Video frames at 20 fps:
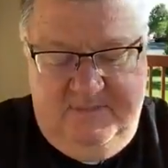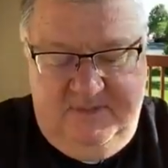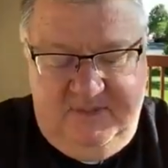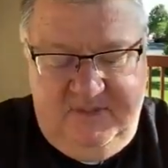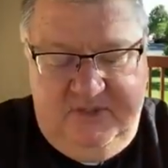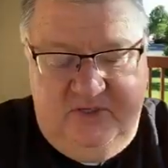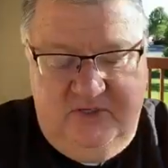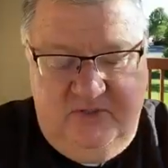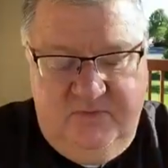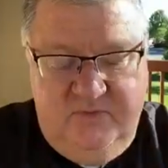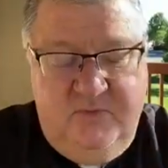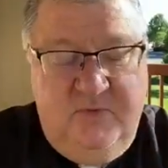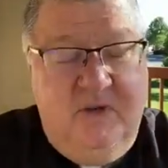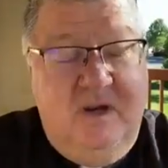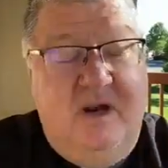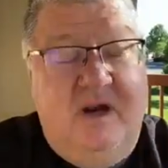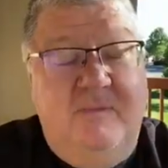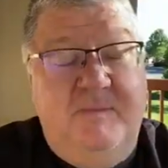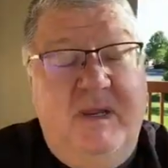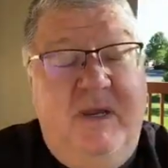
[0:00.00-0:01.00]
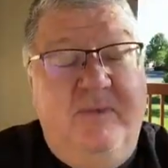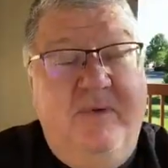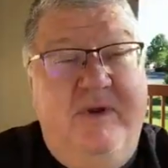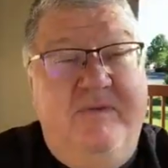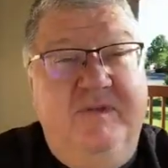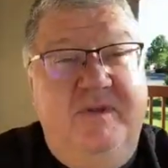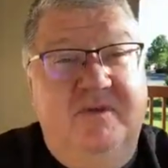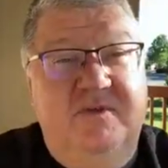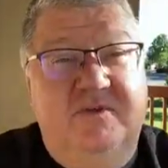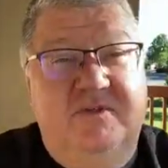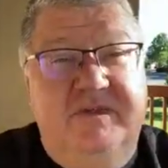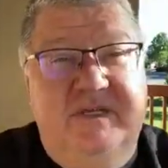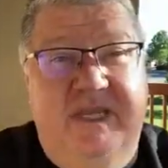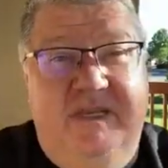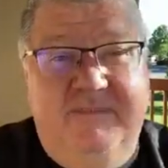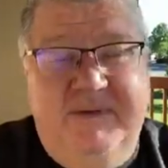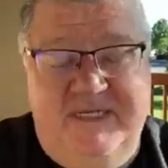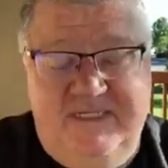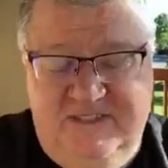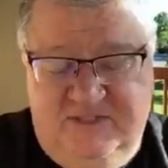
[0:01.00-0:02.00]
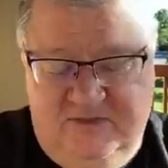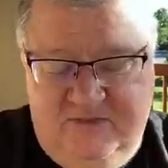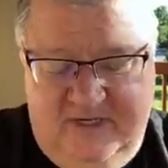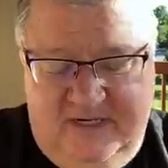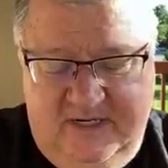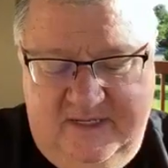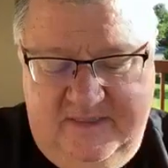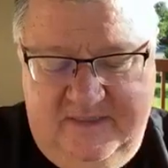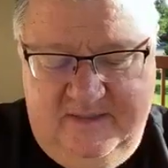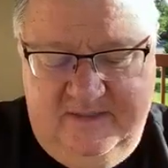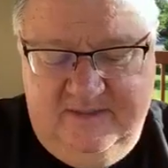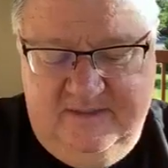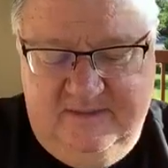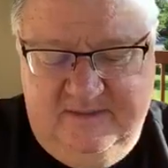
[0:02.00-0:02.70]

but you are my refuge and my strength.